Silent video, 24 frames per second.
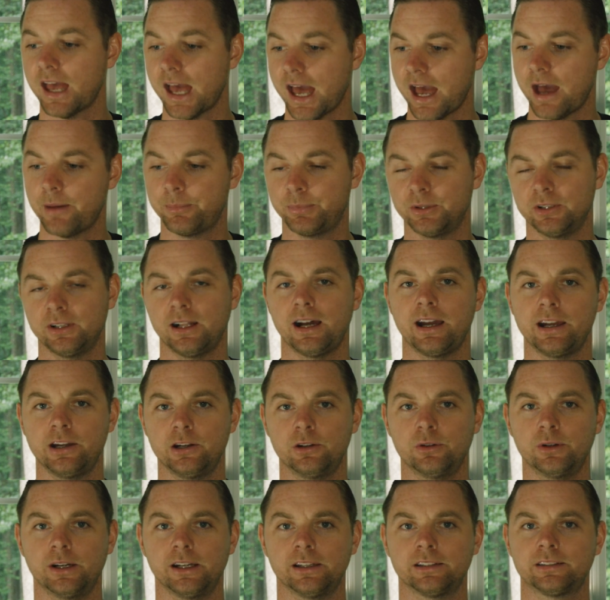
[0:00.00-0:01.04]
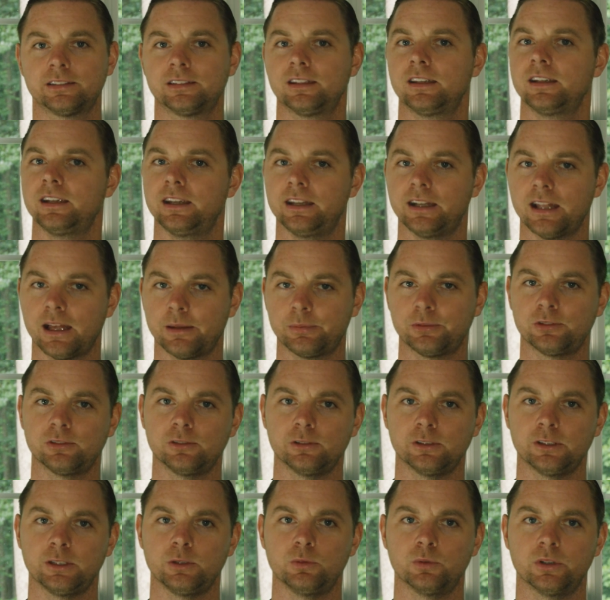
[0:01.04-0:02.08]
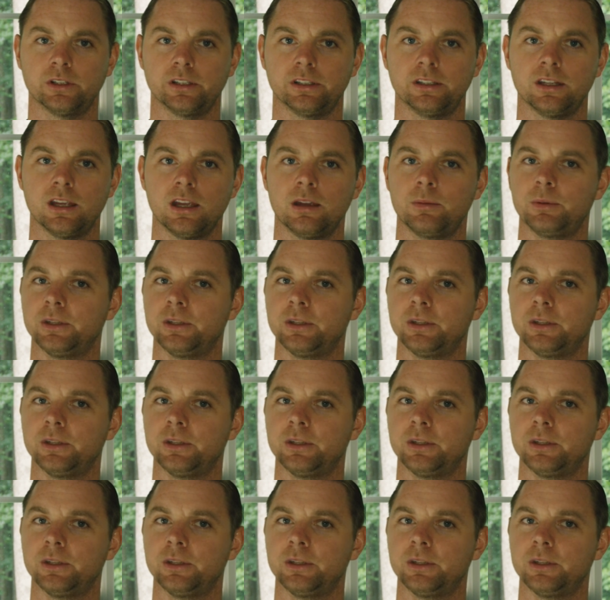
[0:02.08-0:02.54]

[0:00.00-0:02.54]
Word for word: Apple iOS, it absolutely would,